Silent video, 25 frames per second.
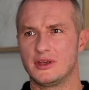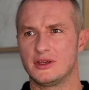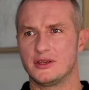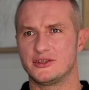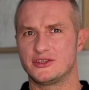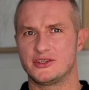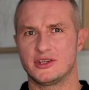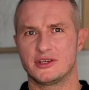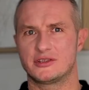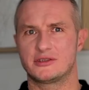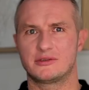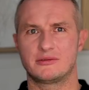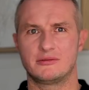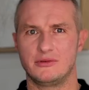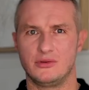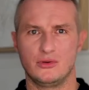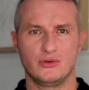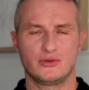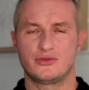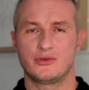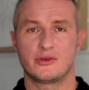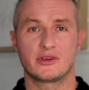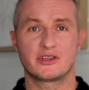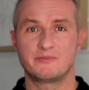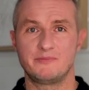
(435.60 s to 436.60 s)
just
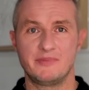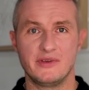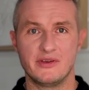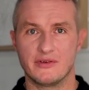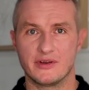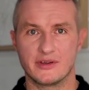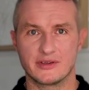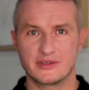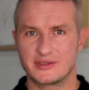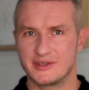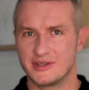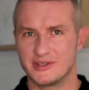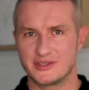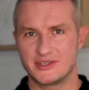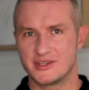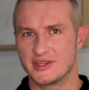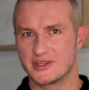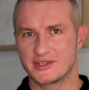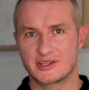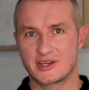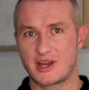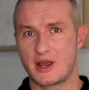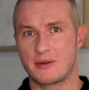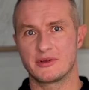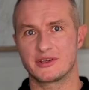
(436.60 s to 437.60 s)
use your experience. It's
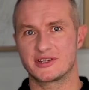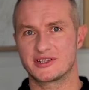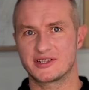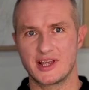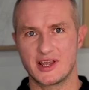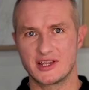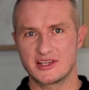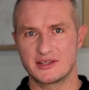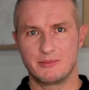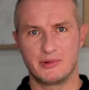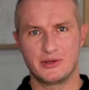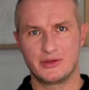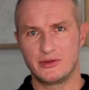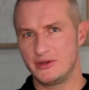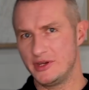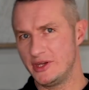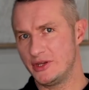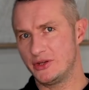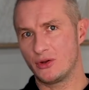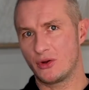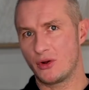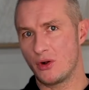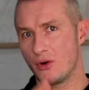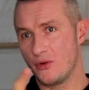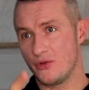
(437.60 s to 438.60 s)
just common sense, but you need
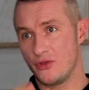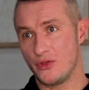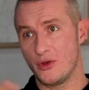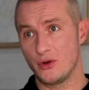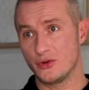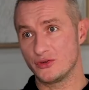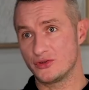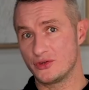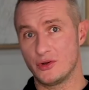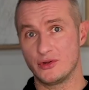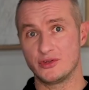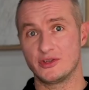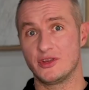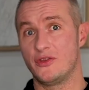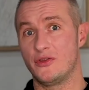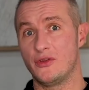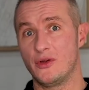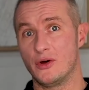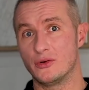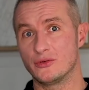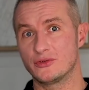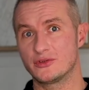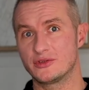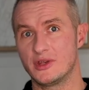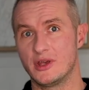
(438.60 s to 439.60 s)
to code those, and
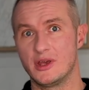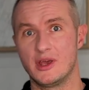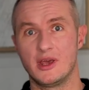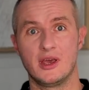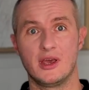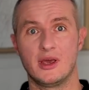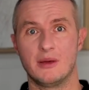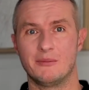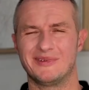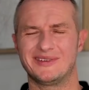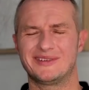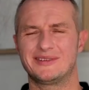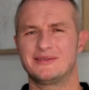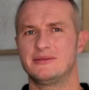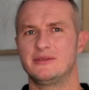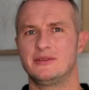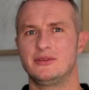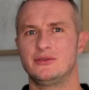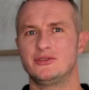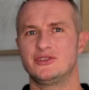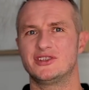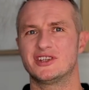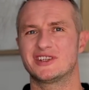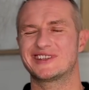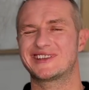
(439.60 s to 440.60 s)
those. But
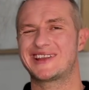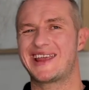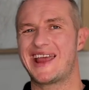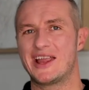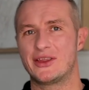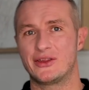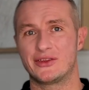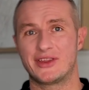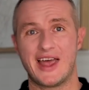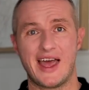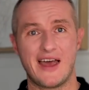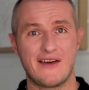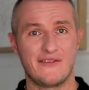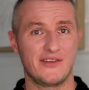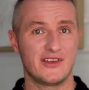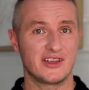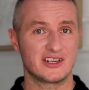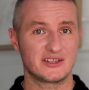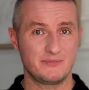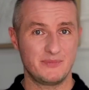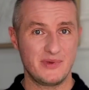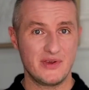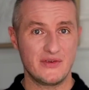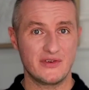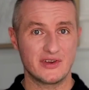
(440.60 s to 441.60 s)
you just cannot have the
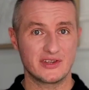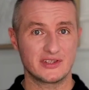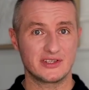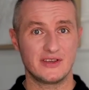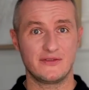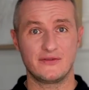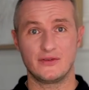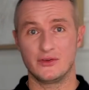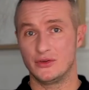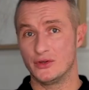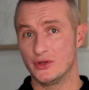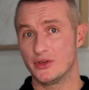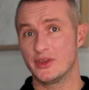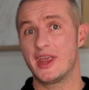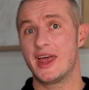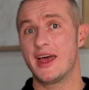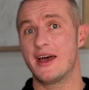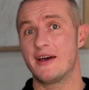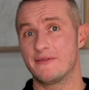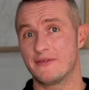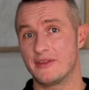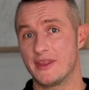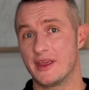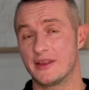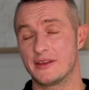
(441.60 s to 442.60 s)
experience if you don't
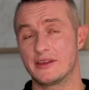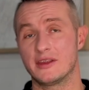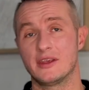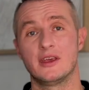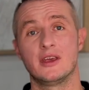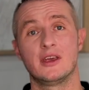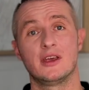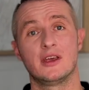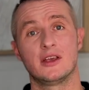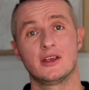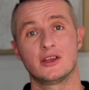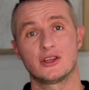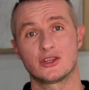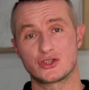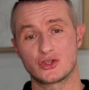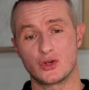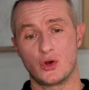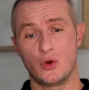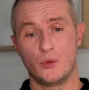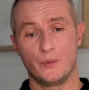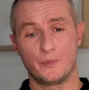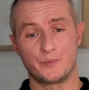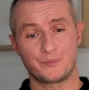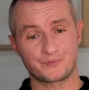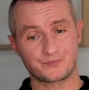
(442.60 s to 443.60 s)
have that.
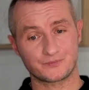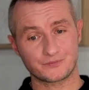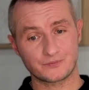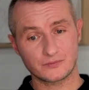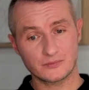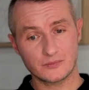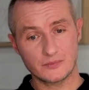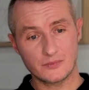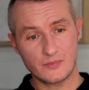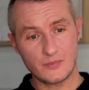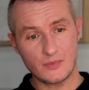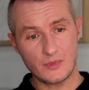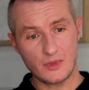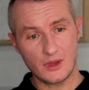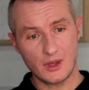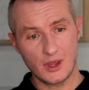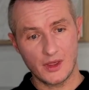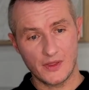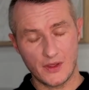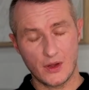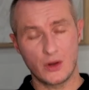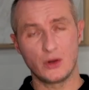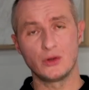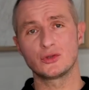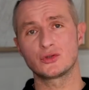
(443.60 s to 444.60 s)
So
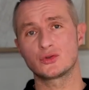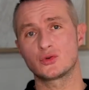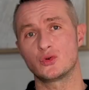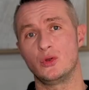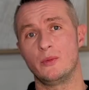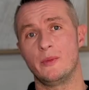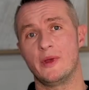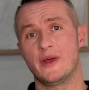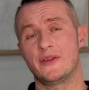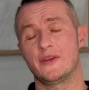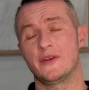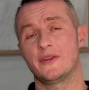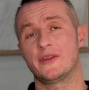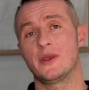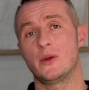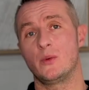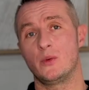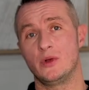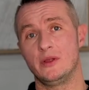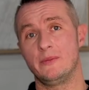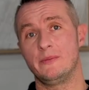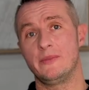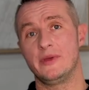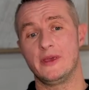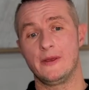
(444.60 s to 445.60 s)
the old school method
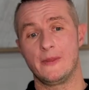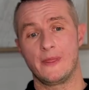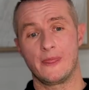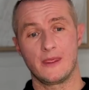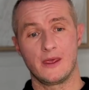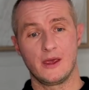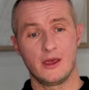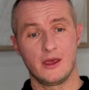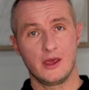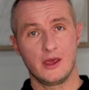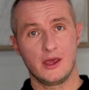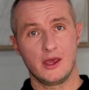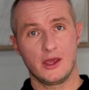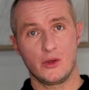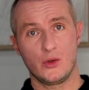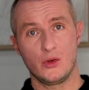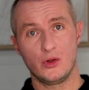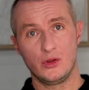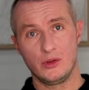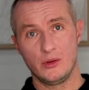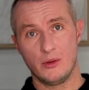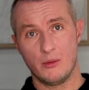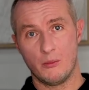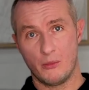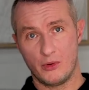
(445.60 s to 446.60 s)
will be, you
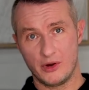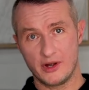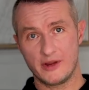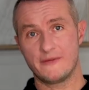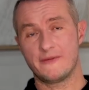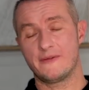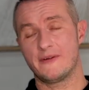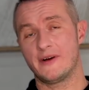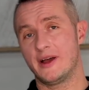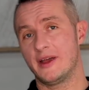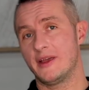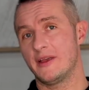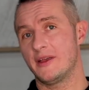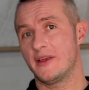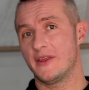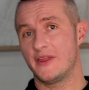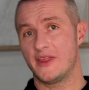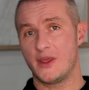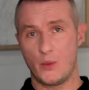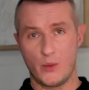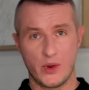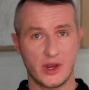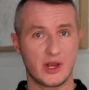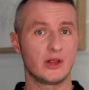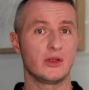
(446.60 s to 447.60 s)
will modify
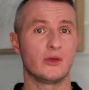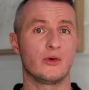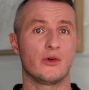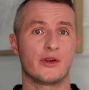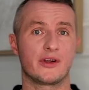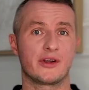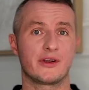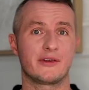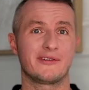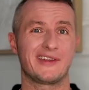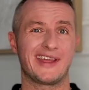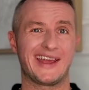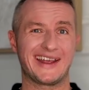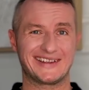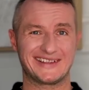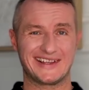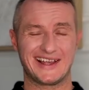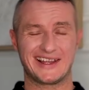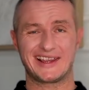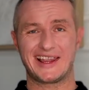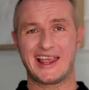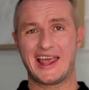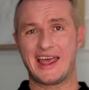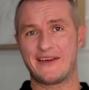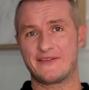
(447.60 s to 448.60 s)
the vehicle order
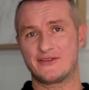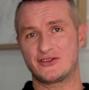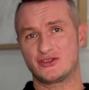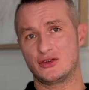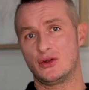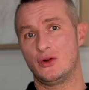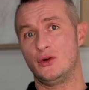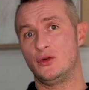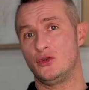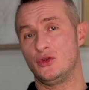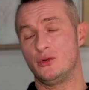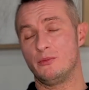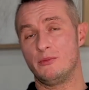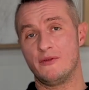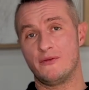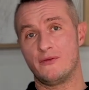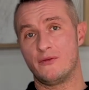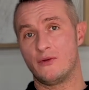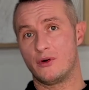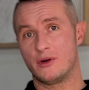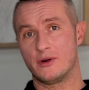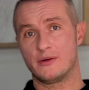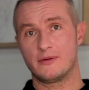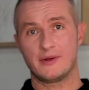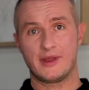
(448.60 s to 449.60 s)
exactly I have shown you
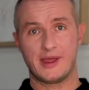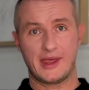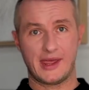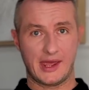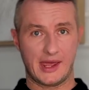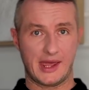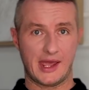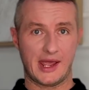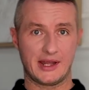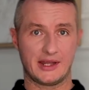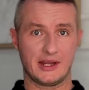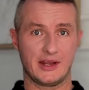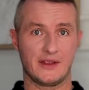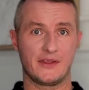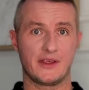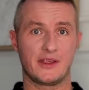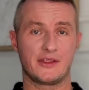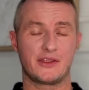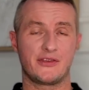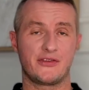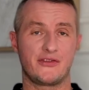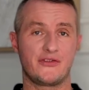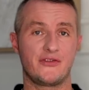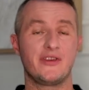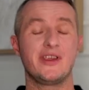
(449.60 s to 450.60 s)
before, adding that
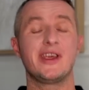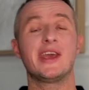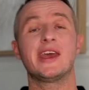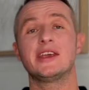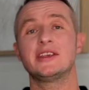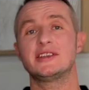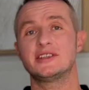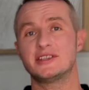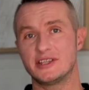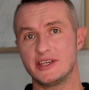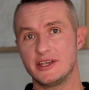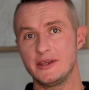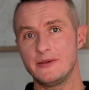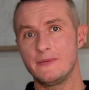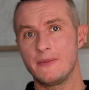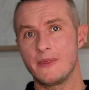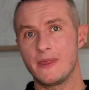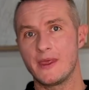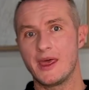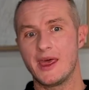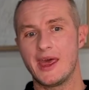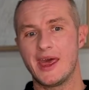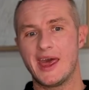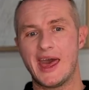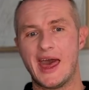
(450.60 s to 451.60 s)
3AC,
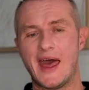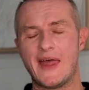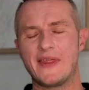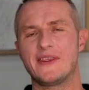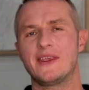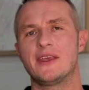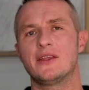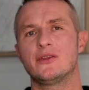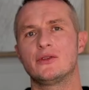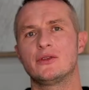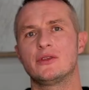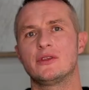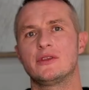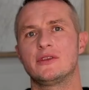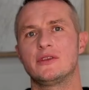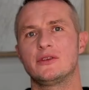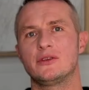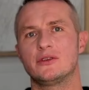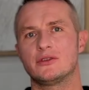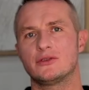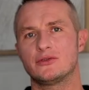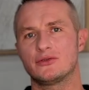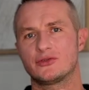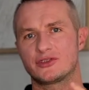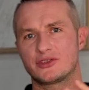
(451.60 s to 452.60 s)
and then
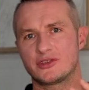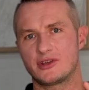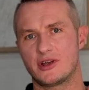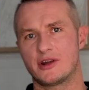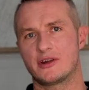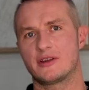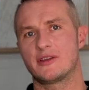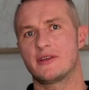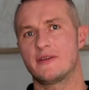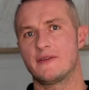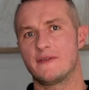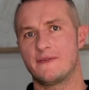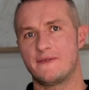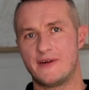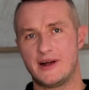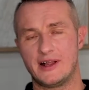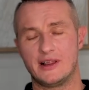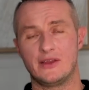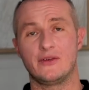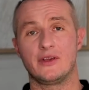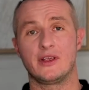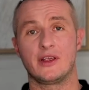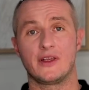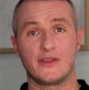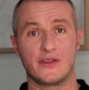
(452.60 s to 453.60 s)
you start
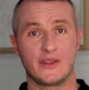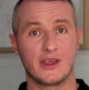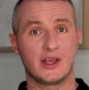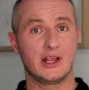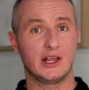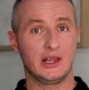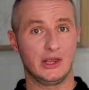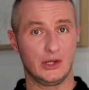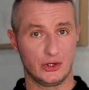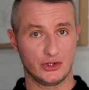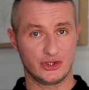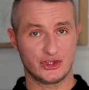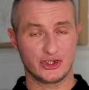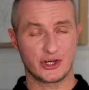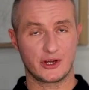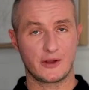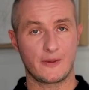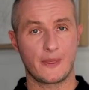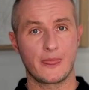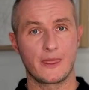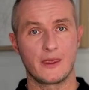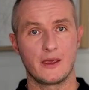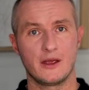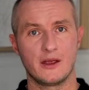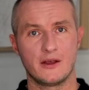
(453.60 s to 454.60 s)
following the logic.
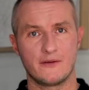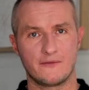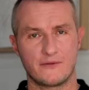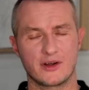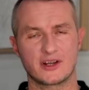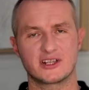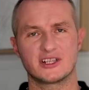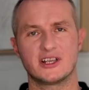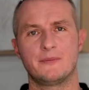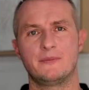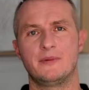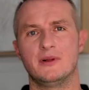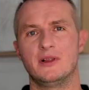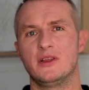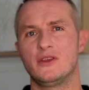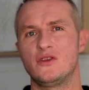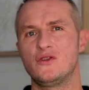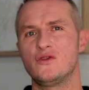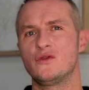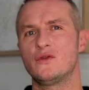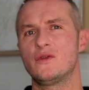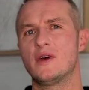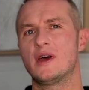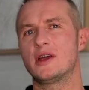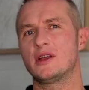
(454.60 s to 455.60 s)
For example,
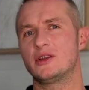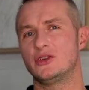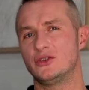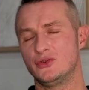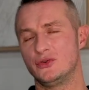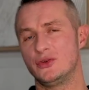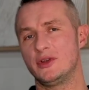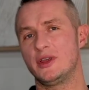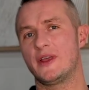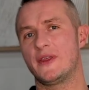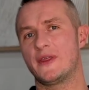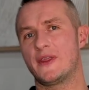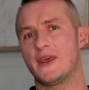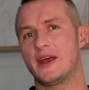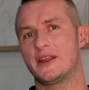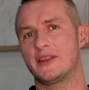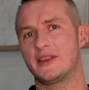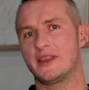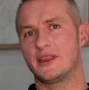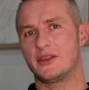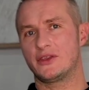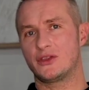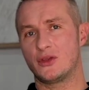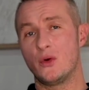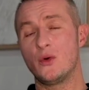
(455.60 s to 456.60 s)
you were doing
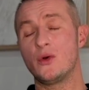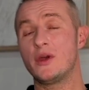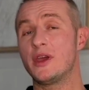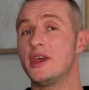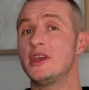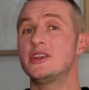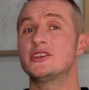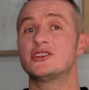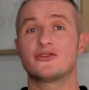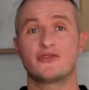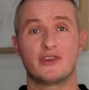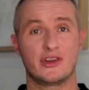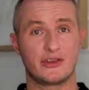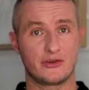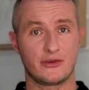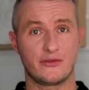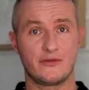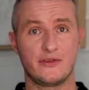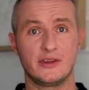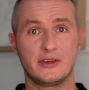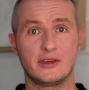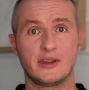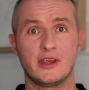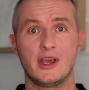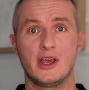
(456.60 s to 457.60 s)
that tow hitch
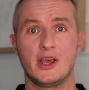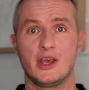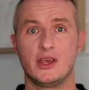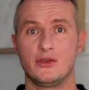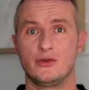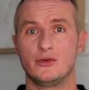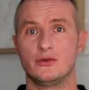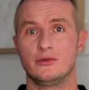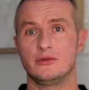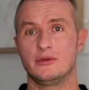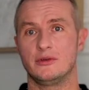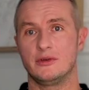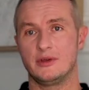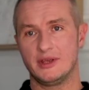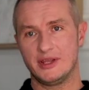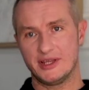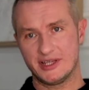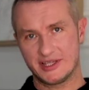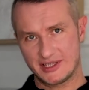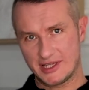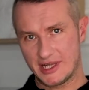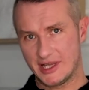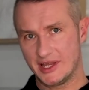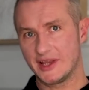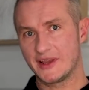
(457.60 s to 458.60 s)
retrofit, you
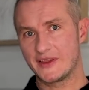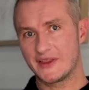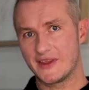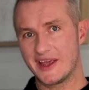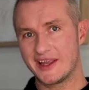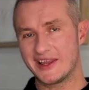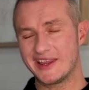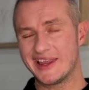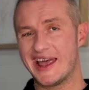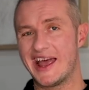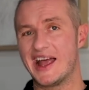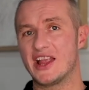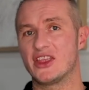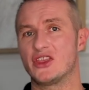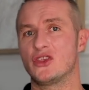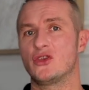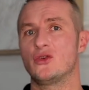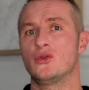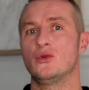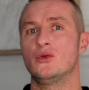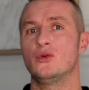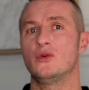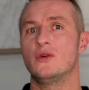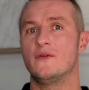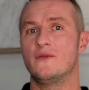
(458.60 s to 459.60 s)
installing that, and
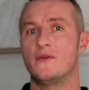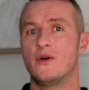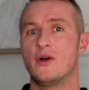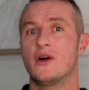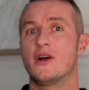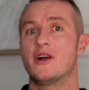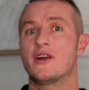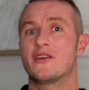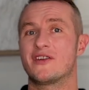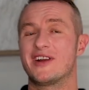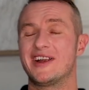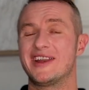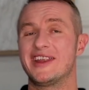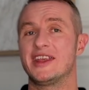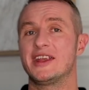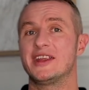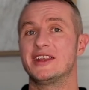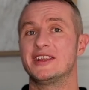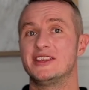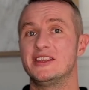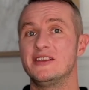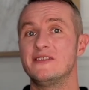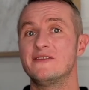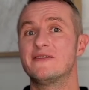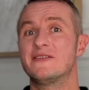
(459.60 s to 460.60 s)
you were running
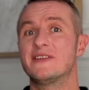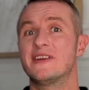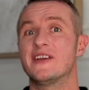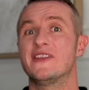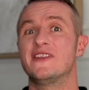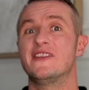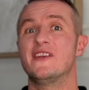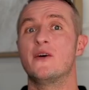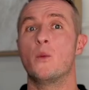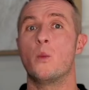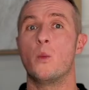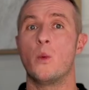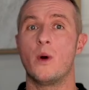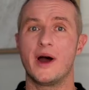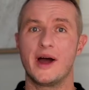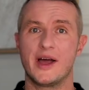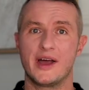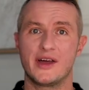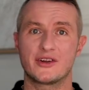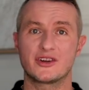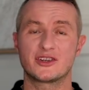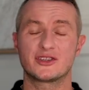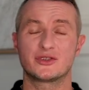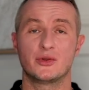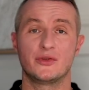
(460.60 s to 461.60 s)
the
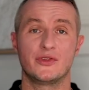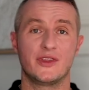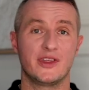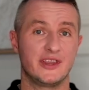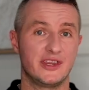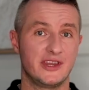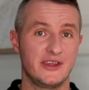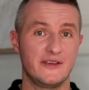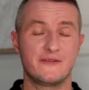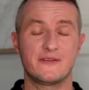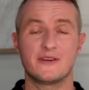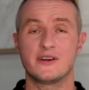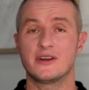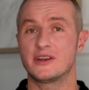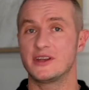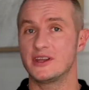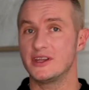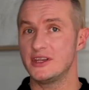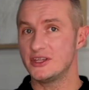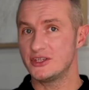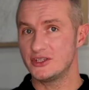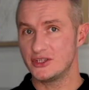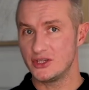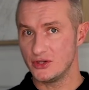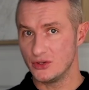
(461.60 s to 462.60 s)
wires to the different
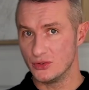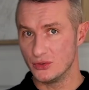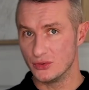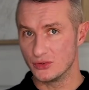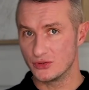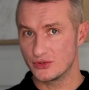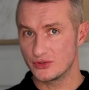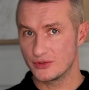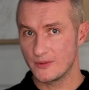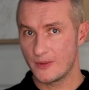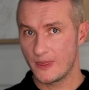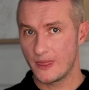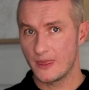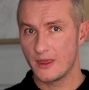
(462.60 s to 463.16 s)
ECUs.